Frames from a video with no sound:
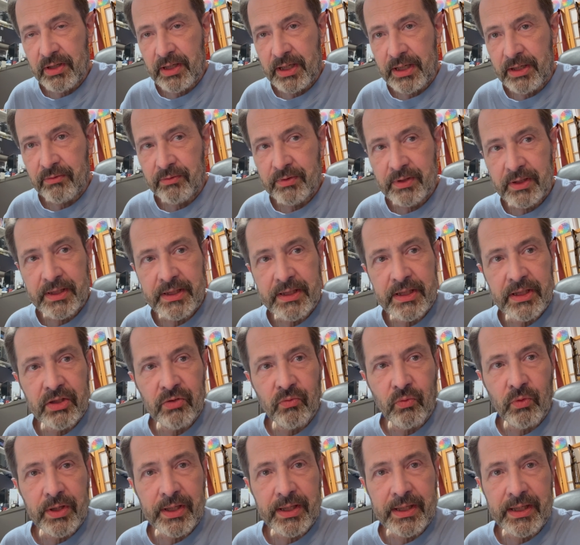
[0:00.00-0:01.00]
really didn't
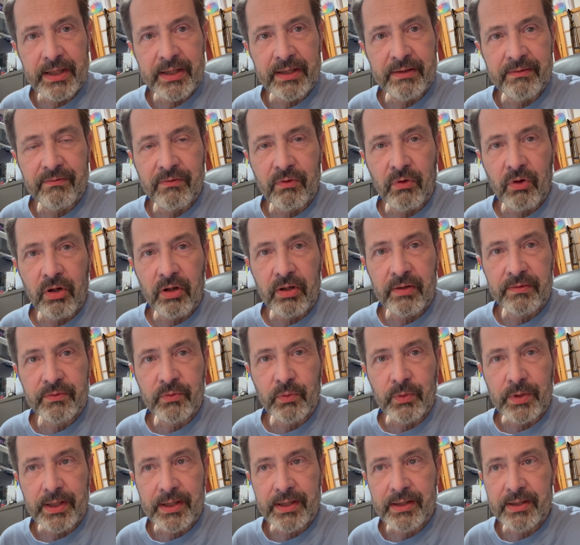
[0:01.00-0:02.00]
want to get involved
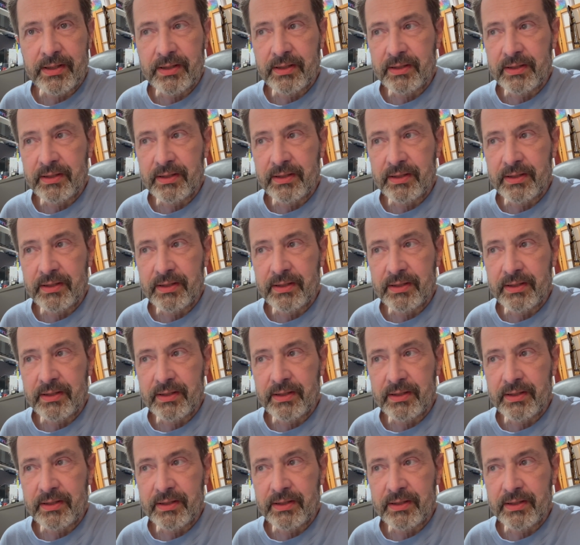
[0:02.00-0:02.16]
with